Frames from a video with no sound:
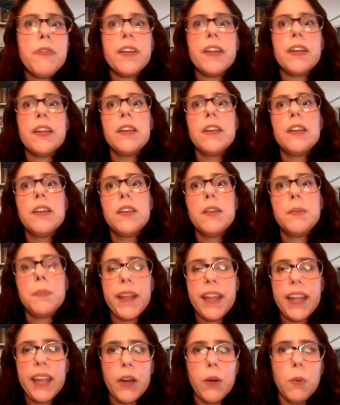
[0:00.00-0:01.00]
and
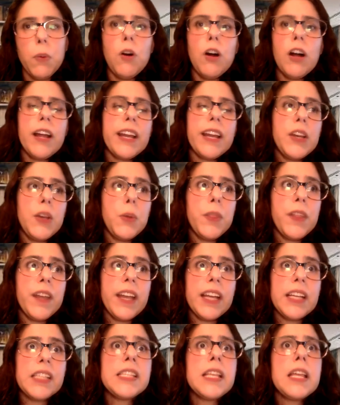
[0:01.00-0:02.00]
making her walk and do
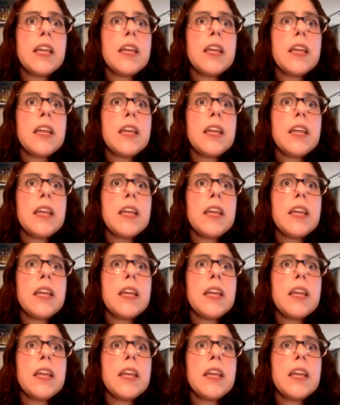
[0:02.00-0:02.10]
things.